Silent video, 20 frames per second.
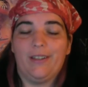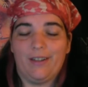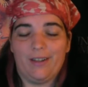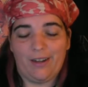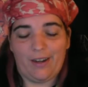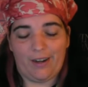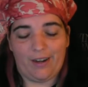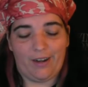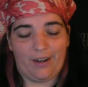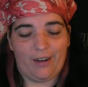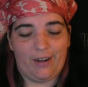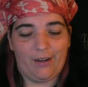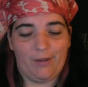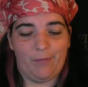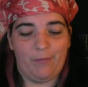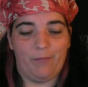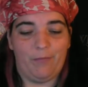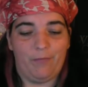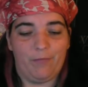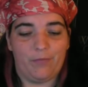
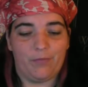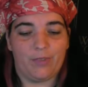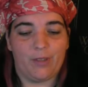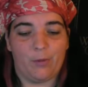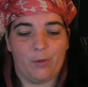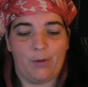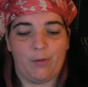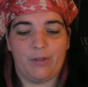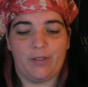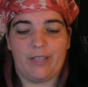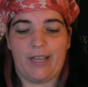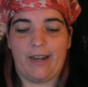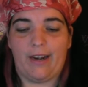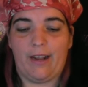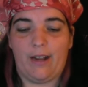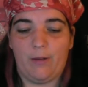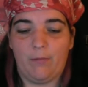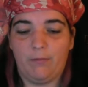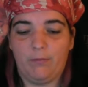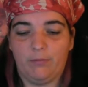And we were set
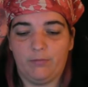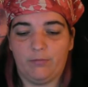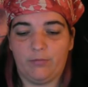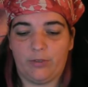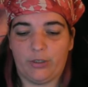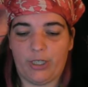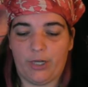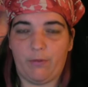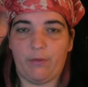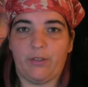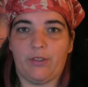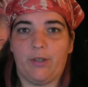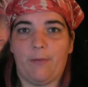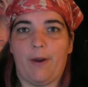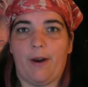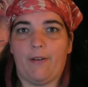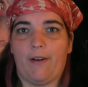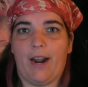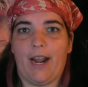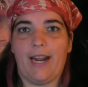up. She was to
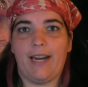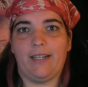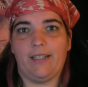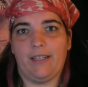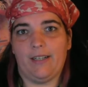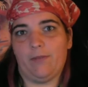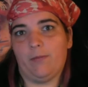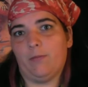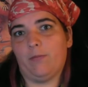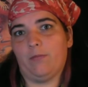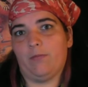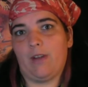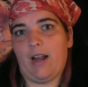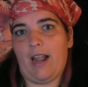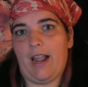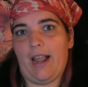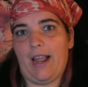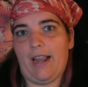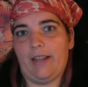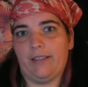my right, and then I
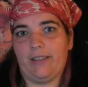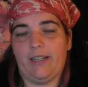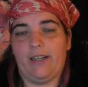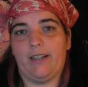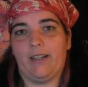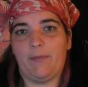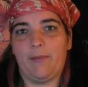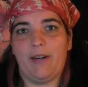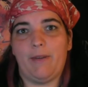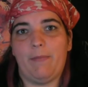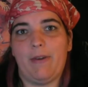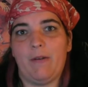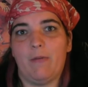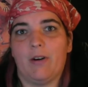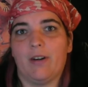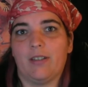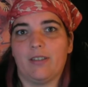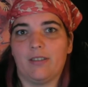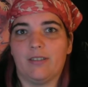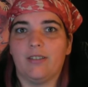had the Unlimited
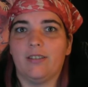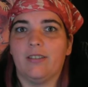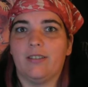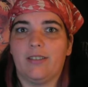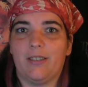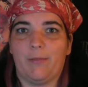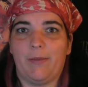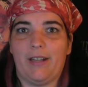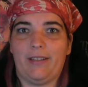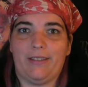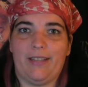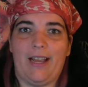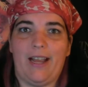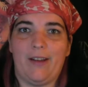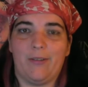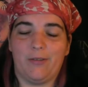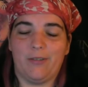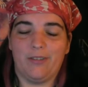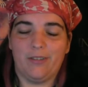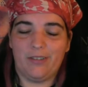Beadworks to my
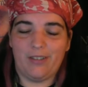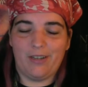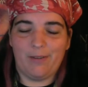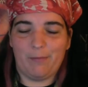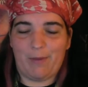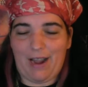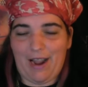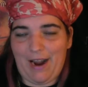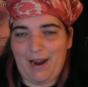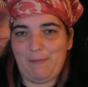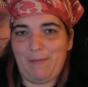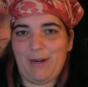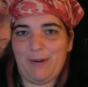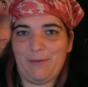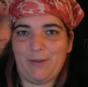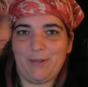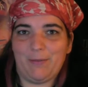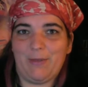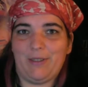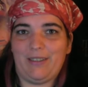left. Behind me
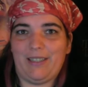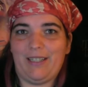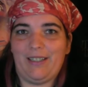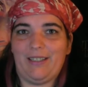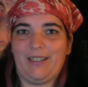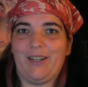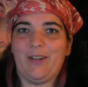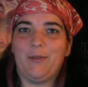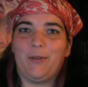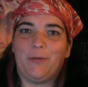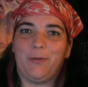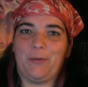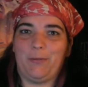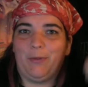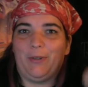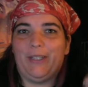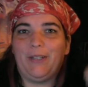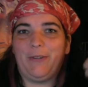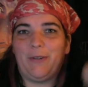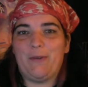was Melinda, which was
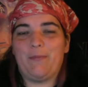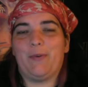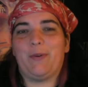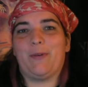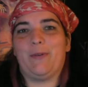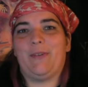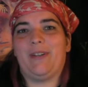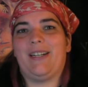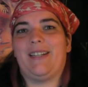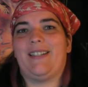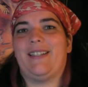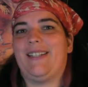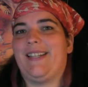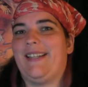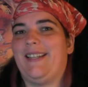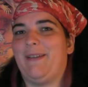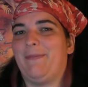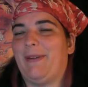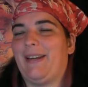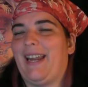really super cool to get to see
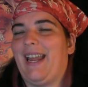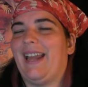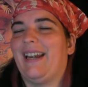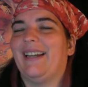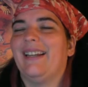them again.